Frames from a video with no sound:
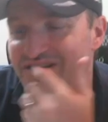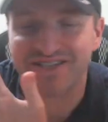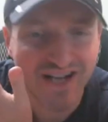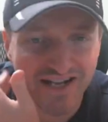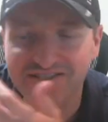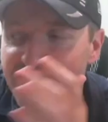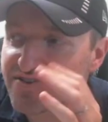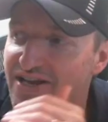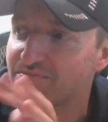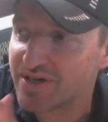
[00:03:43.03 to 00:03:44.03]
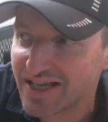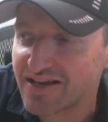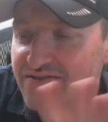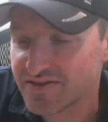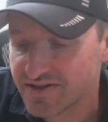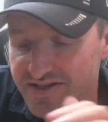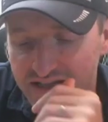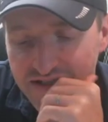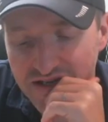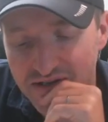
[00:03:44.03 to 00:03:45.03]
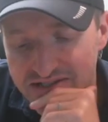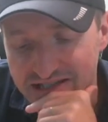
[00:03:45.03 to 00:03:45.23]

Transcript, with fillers: my sides there and there, but again, it's not, you know,